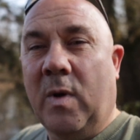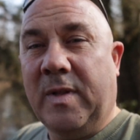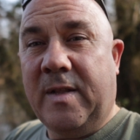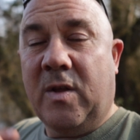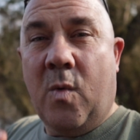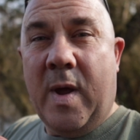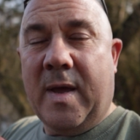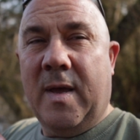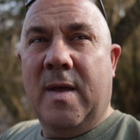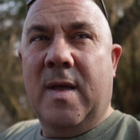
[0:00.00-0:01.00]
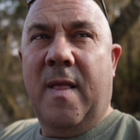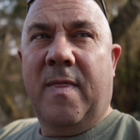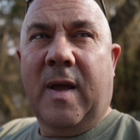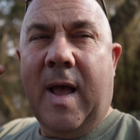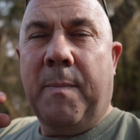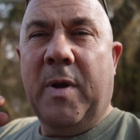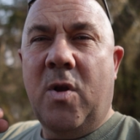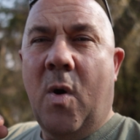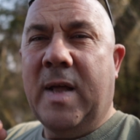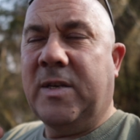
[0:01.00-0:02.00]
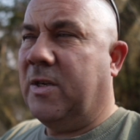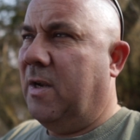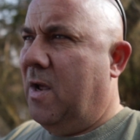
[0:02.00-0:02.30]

where I did the quick, the couple of nights